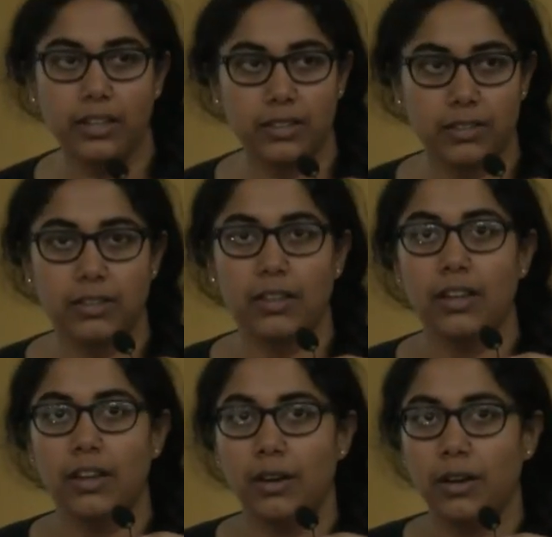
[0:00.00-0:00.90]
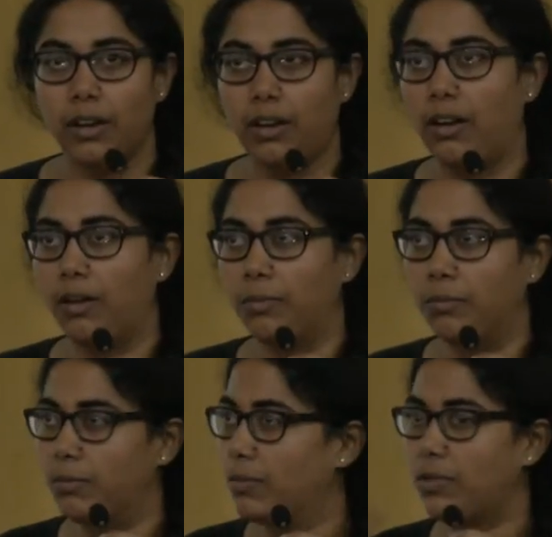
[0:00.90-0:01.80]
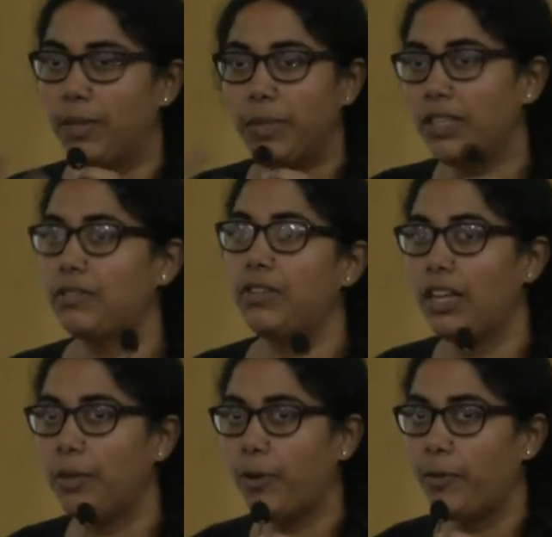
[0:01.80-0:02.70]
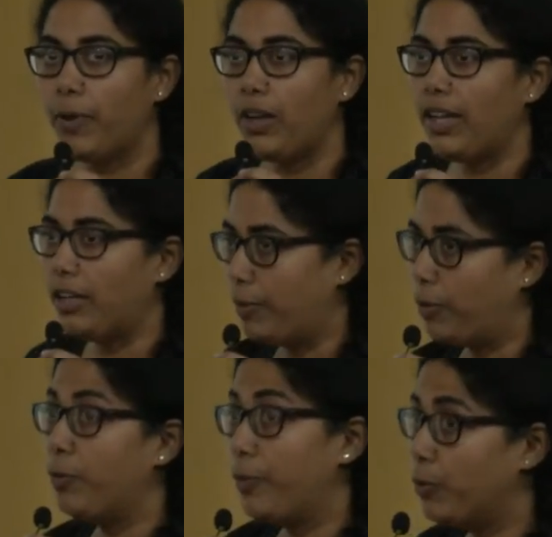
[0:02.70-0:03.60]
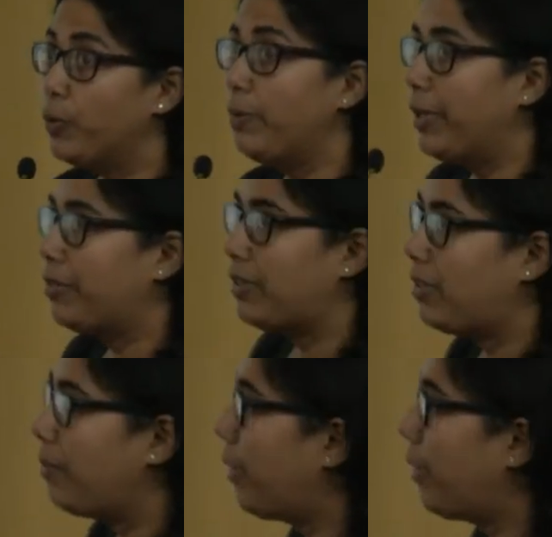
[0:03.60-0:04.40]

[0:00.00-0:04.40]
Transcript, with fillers: It's um, something that's really popular and I hope you will be interested in